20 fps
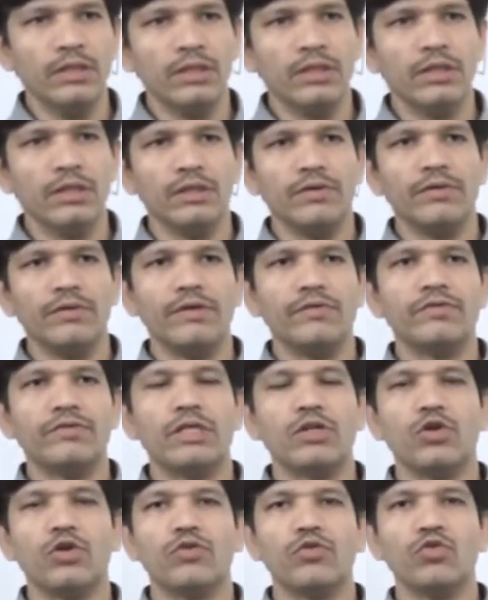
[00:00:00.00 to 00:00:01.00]
Waves
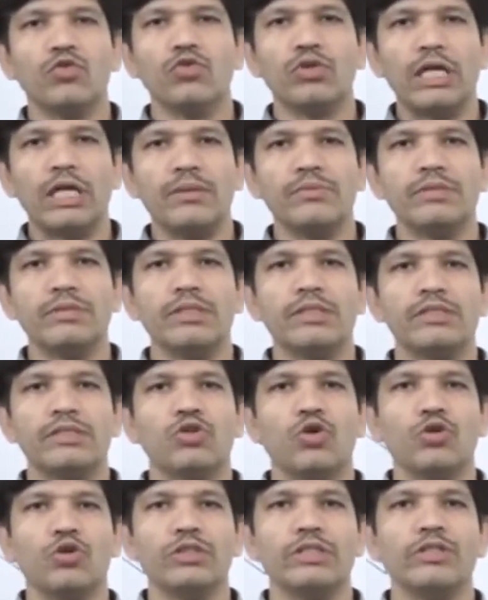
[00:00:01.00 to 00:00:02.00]
are of two types, that is
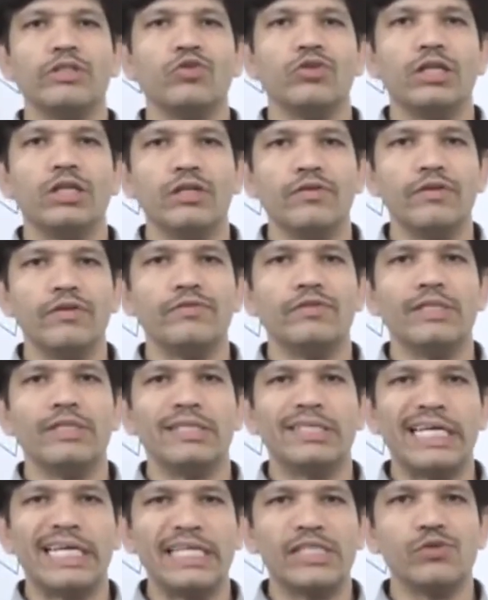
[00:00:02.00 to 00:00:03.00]
longitudinal waves
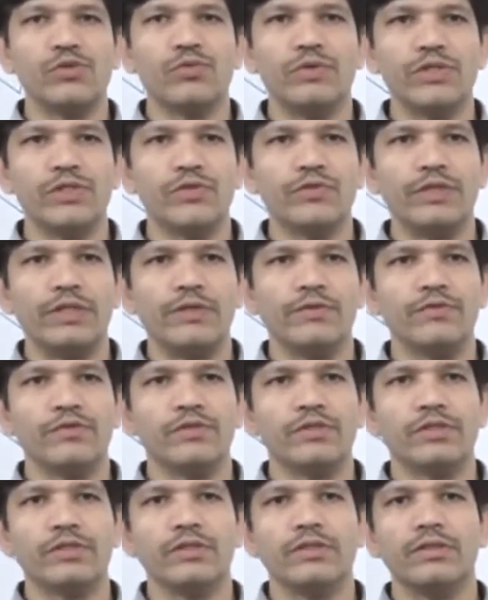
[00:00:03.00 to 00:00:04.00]
and transverse
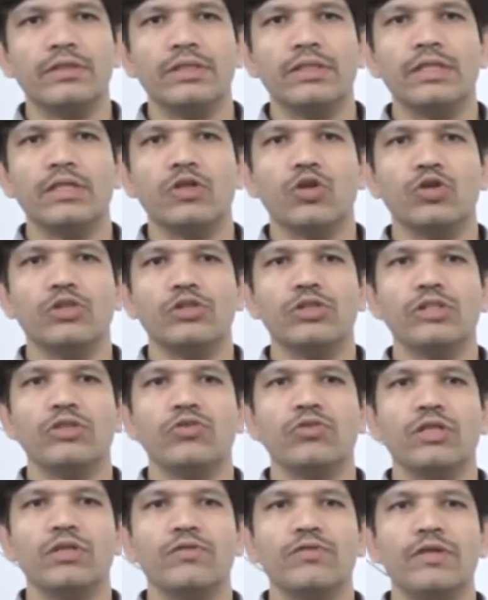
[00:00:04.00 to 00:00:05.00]
waves. In a
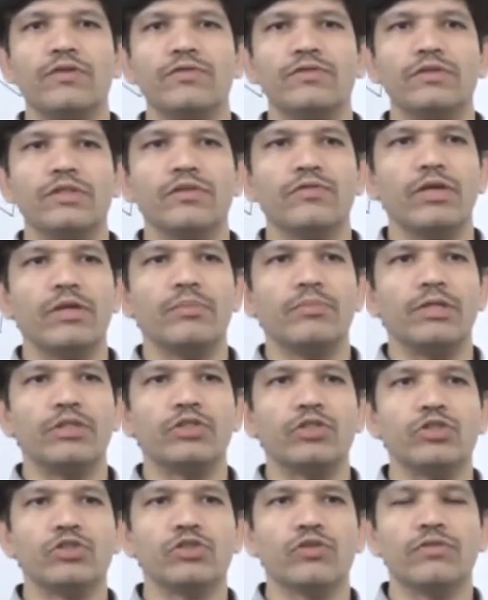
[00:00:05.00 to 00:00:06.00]
longitudinal waves, the
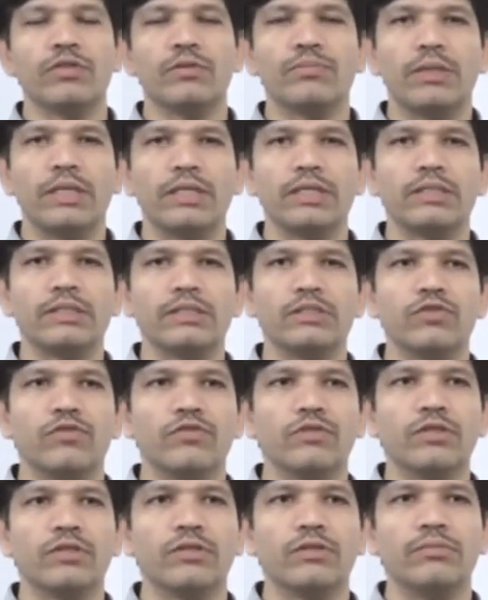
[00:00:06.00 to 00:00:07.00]
vibrations of the particles
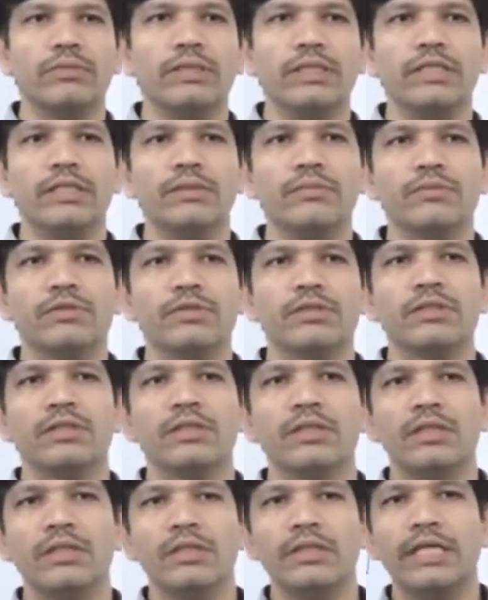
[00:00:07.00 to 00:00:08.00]
of the mediums
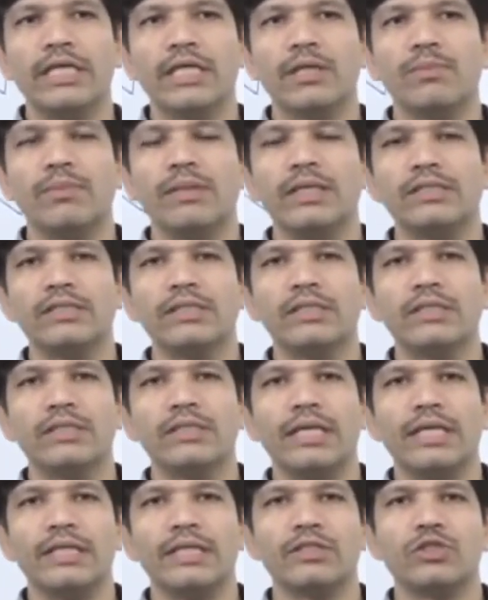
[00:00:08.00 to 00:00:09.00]
take place in the
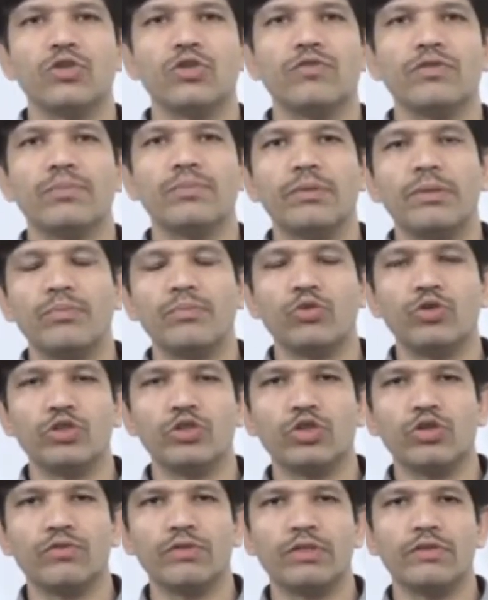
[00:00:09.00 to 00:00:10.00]
direction of the
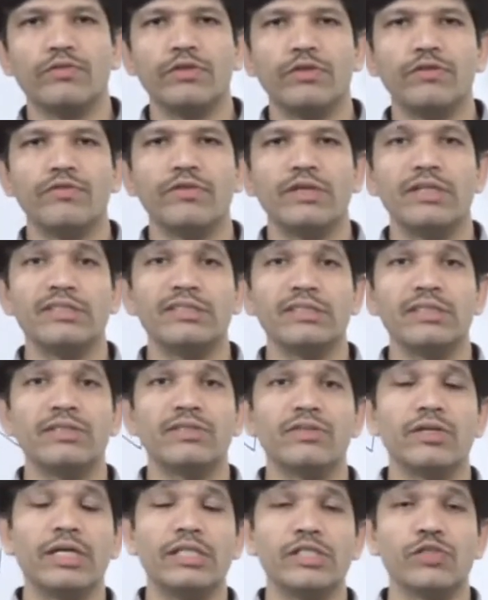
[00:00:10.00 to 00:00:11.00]
propagation of the wave, whereas in
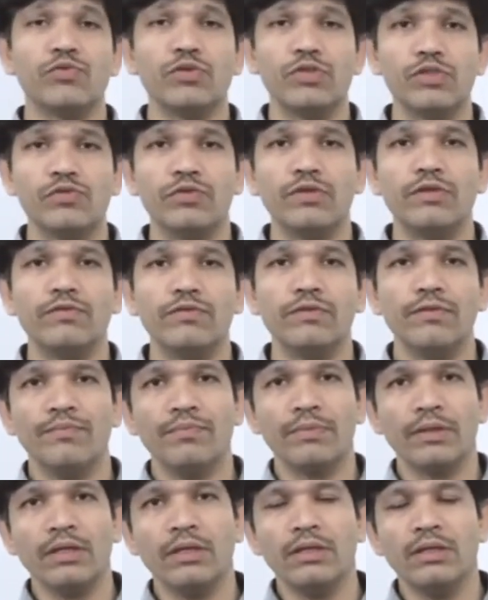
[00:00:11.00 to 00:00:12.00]
transverse wave,
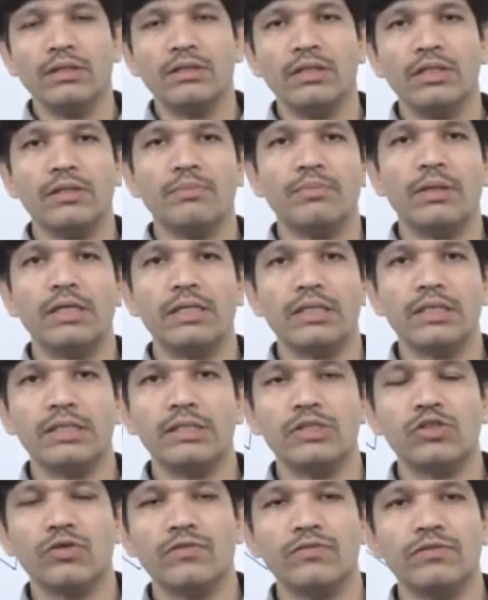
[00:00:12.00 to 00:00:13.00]
the
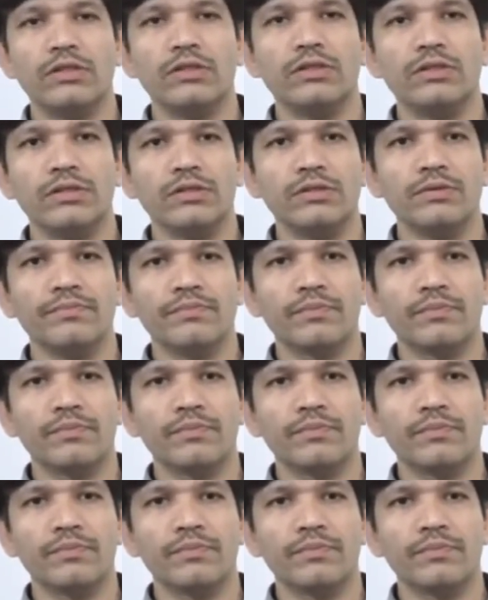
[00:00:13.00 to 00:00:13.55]
particles of the